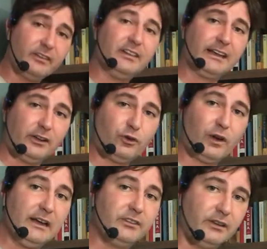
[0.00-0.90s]
the second
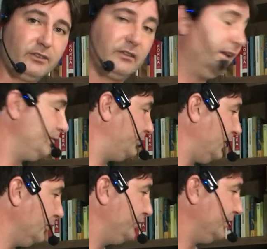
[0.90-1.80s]
crisis that
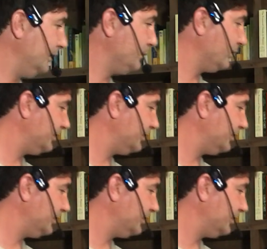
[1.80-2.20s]
follows the liberal